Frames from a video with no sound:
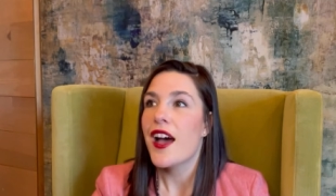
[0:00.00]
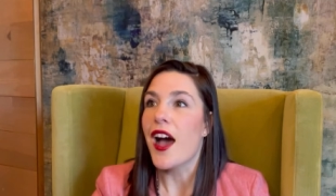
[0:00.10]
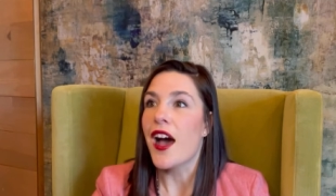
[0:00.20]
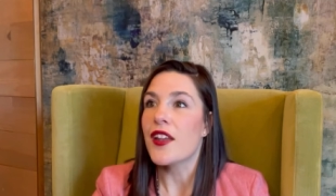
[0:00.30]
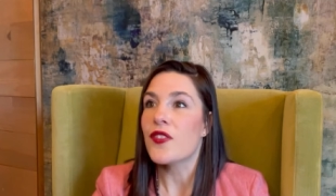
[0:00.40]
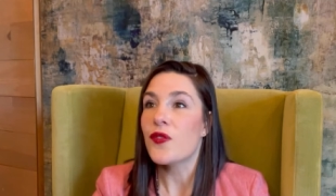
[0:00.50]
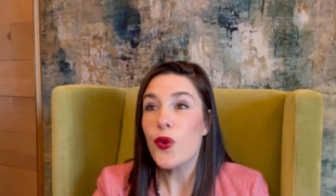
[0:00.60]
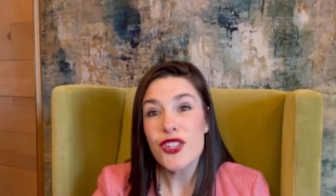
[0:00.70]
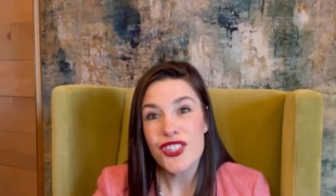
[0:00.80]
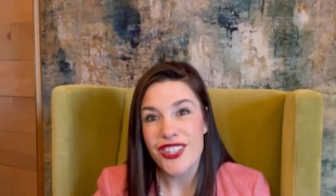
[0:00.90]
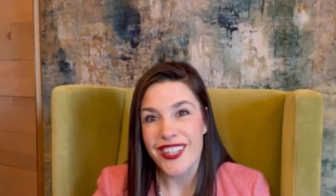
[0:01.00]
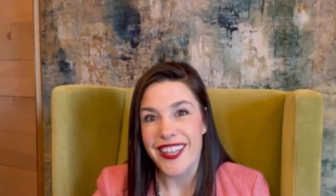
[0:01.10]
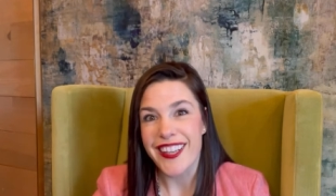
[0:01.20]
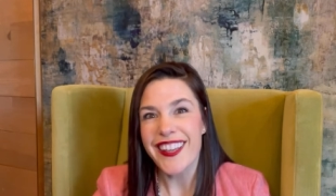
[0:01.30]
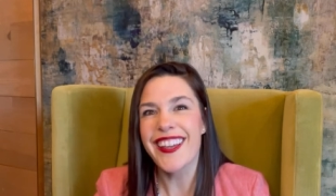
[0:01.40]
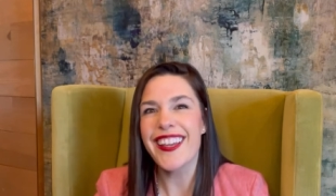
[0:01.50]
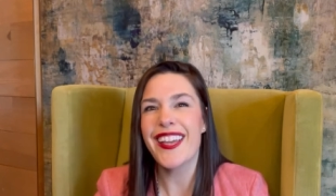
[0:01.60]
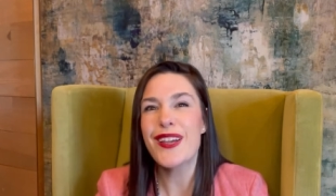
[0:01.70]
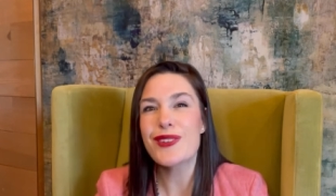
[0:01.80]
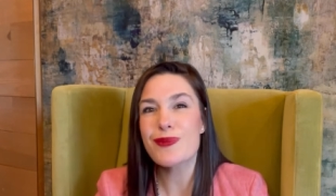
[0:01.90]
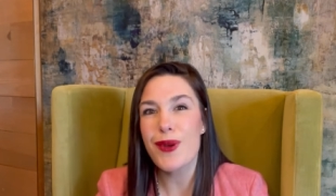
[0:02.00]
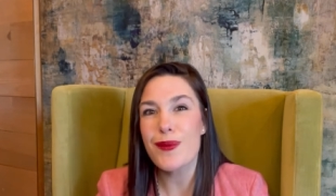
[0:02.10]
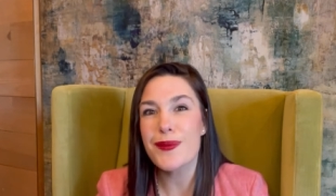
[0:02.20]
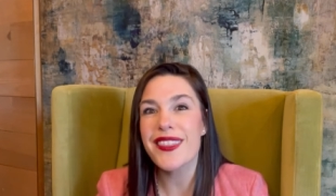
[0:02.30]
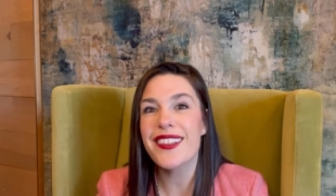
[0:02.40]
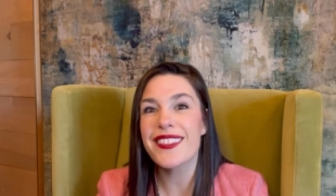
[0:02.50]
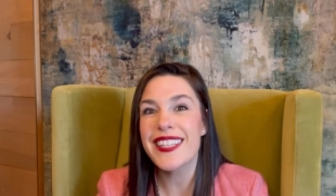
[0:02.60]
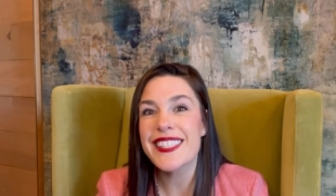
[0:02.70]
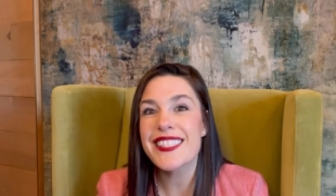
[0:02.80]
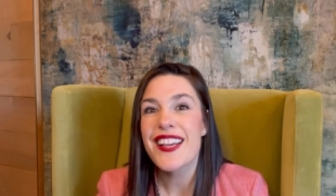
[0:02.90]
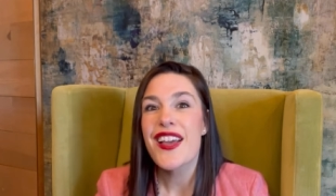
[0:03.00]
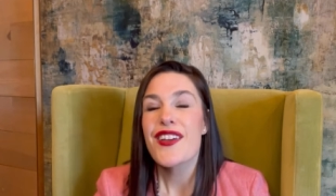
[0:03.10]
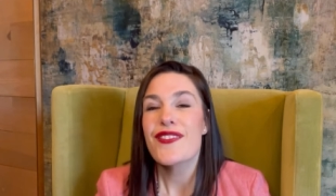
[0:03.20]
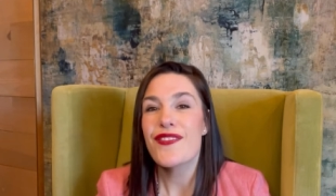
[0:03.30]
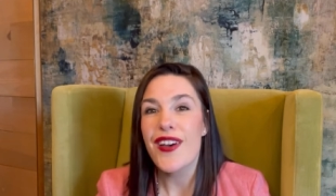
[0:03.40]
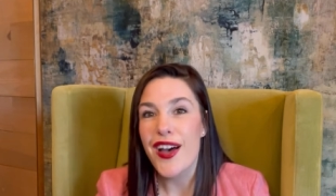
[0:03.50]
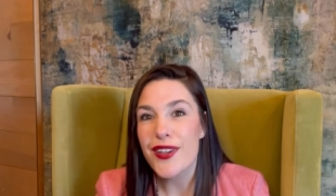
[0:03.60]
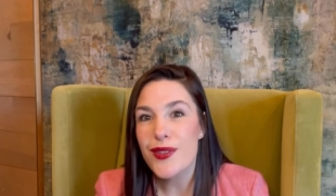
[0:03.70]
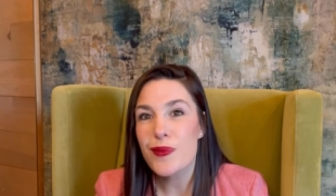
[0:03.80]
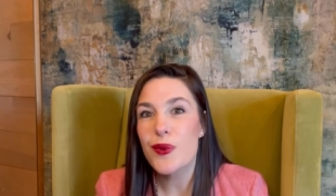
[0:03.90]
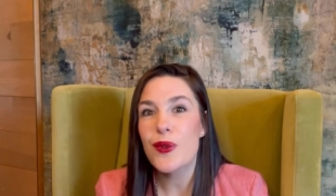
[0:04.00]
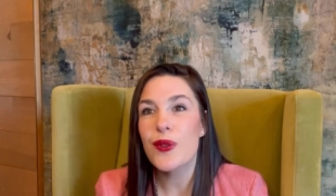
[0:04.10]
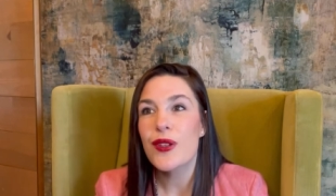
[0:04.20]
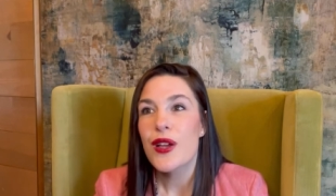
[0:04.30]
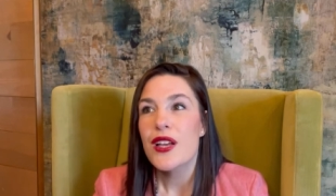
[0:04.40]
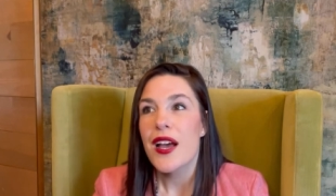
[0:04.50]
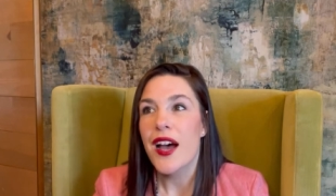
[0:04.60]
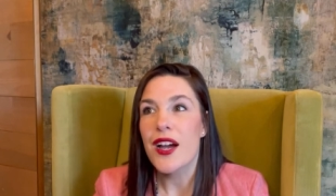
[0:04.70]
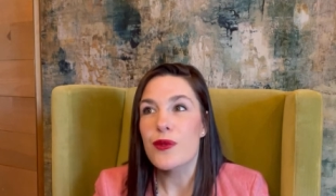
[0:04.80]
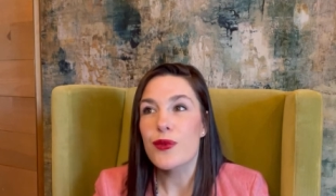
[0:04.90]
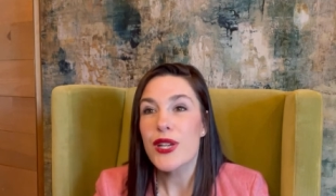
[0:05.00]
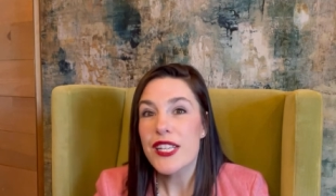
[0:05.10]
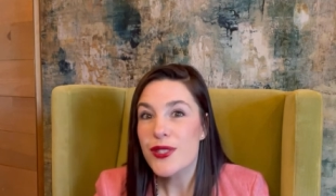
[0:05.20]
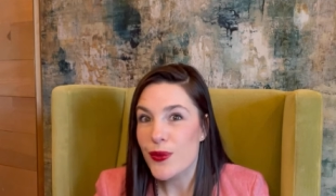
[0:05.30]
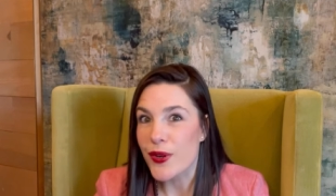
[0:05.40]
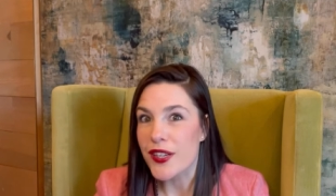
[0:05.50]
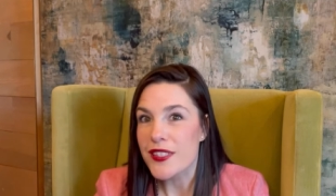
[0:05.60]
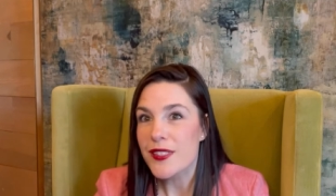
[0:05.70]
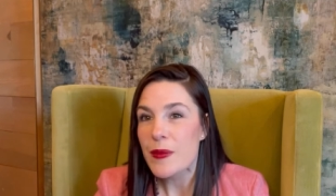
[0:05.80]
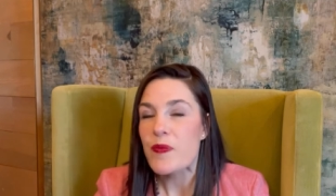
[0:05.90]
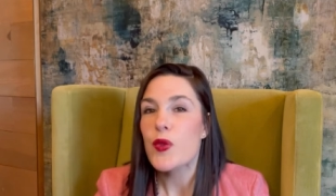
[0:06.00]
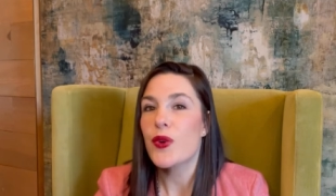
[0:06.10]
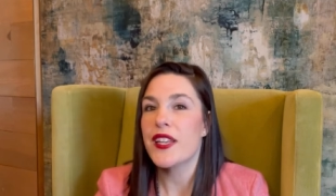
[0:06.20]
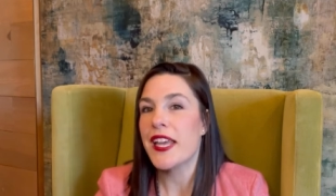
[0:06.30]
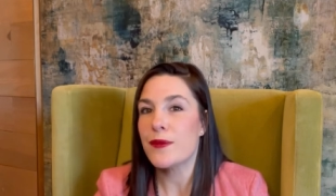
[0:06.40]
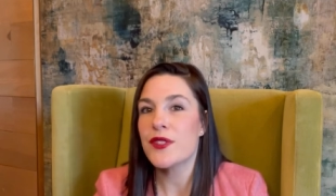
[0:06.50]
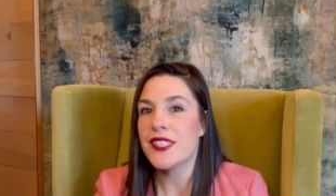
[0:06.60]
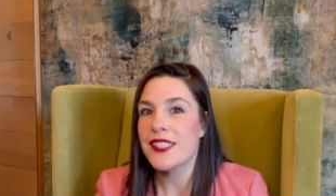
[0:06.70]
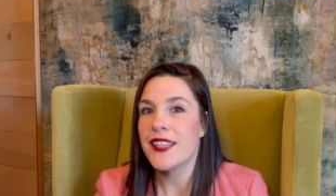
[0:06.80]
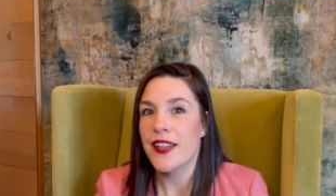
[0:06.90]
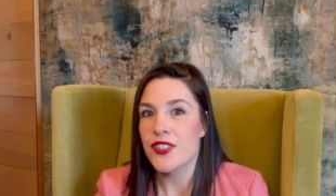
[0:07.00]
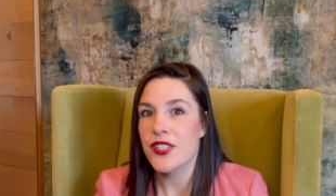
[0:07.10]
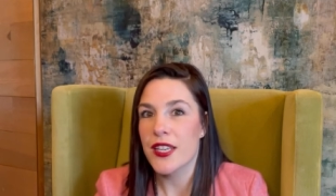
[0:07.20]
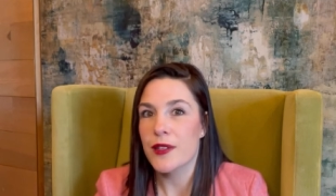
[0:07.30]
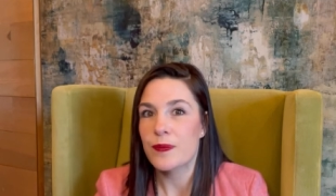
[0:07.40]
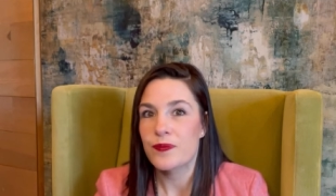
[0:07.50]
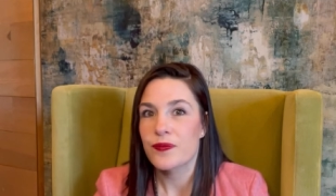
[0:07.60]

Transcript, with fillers: Unfortunately, it was probably the least valuable uh, resource when it came to the C H C.